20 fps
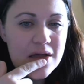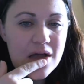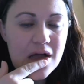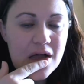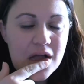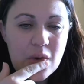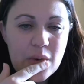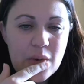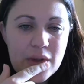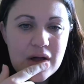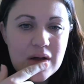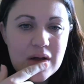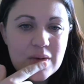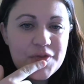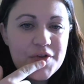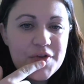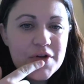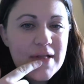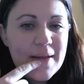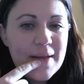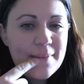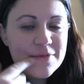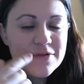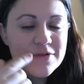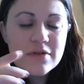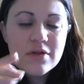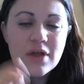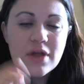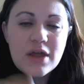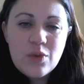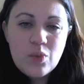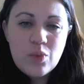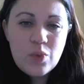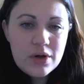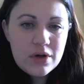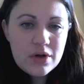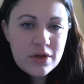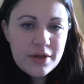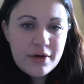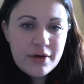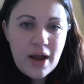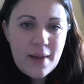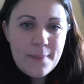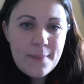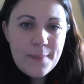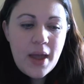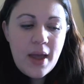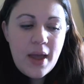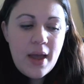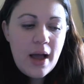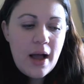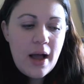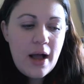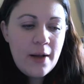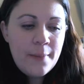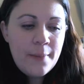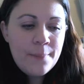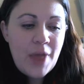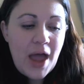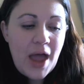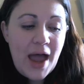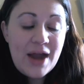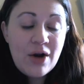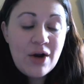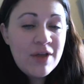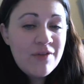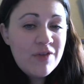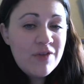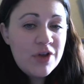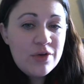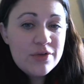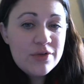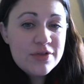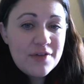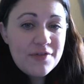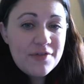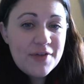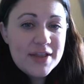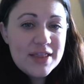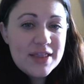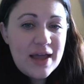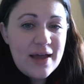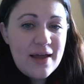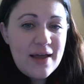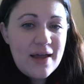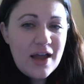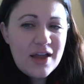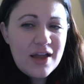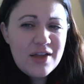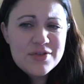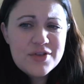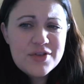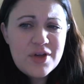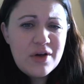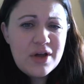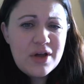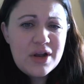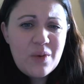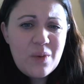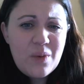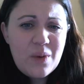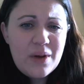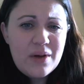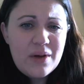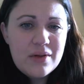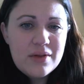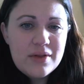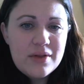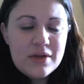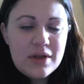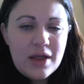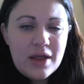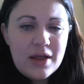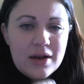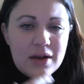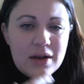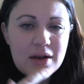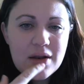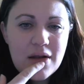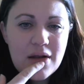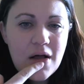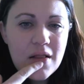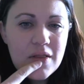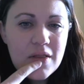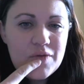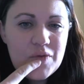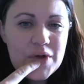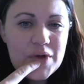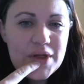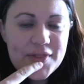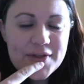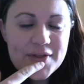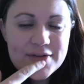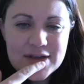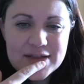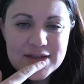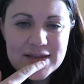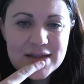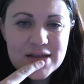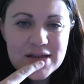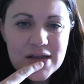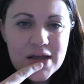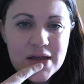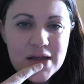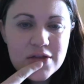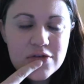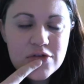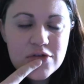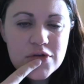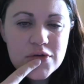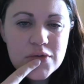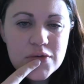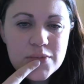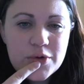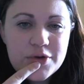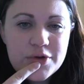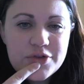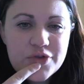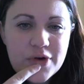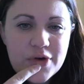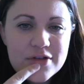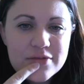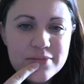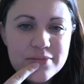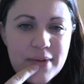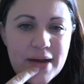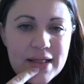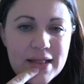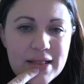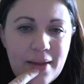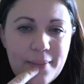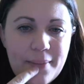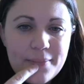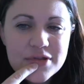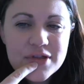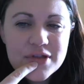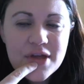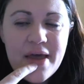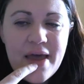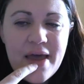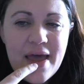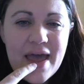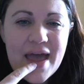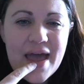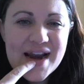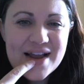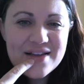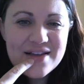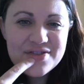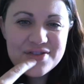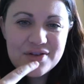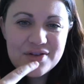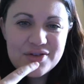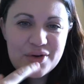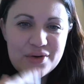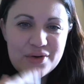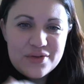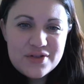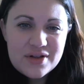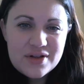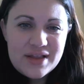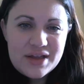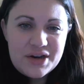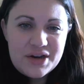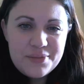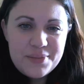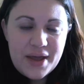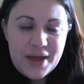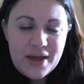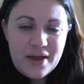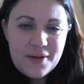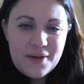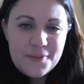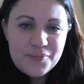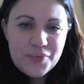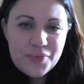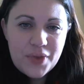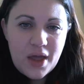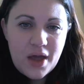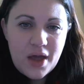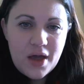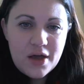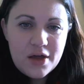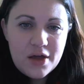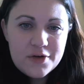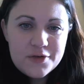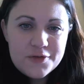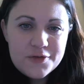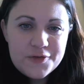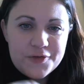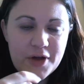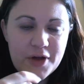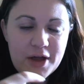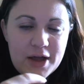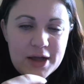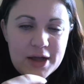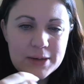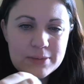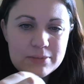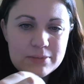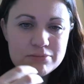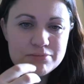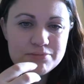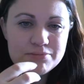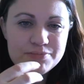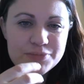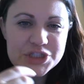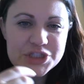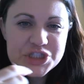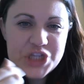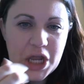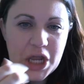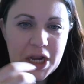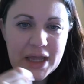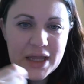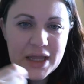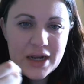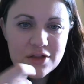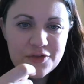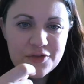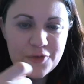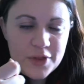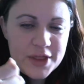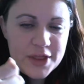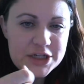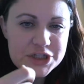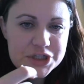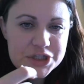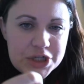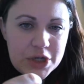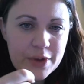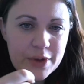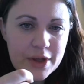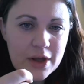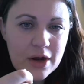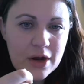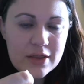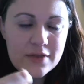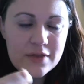going on with your lips. It will clear up. I don't even use stuff like that. I use coconut oil and olive oil and things like that to moisturize my lips, and I still noticed a little bit of shedding and exfoliation going on in the